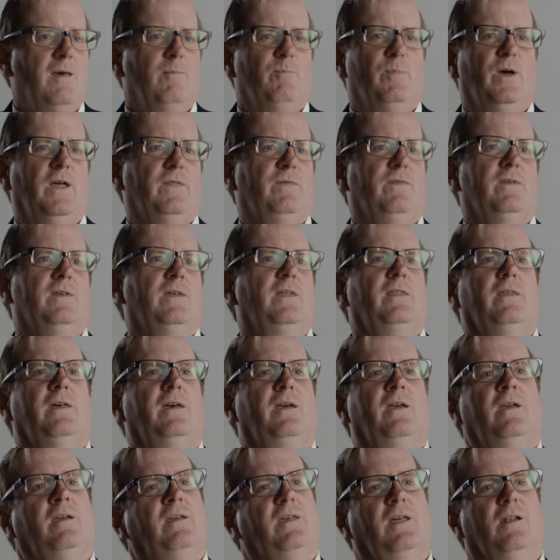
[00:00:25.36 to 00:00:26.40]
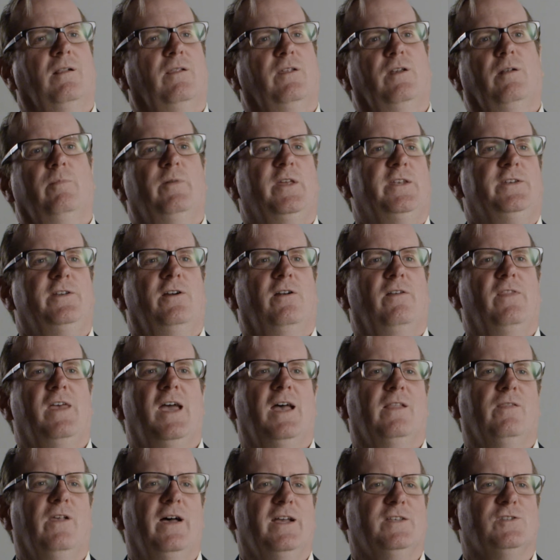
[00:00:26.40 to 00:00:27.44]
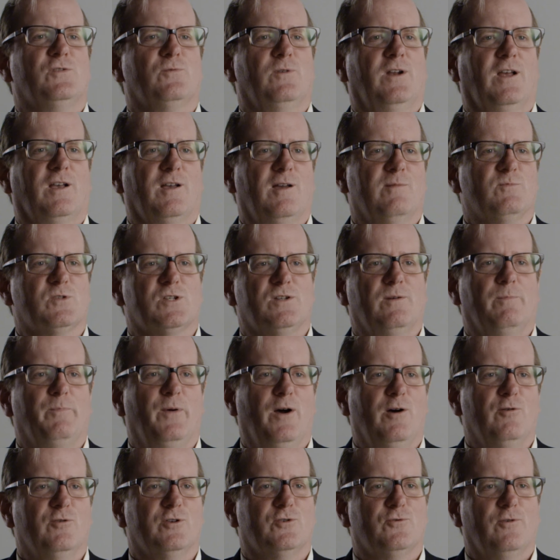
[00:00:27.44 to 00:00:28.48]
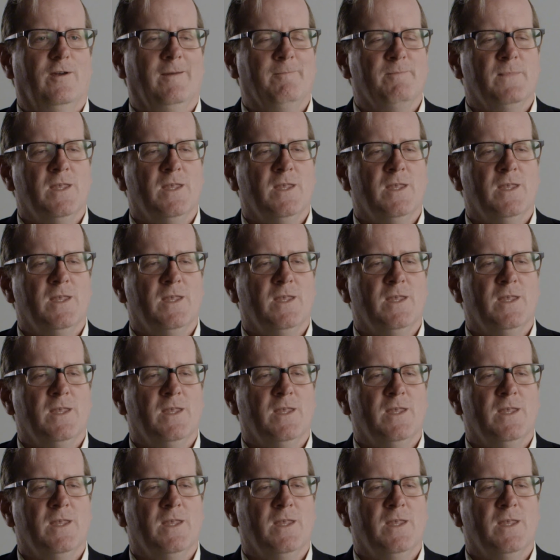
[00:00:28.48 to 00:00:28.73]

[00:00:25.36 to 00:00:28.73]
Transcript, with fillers: but you get a little bit deer in the headlights when it comes to poetry.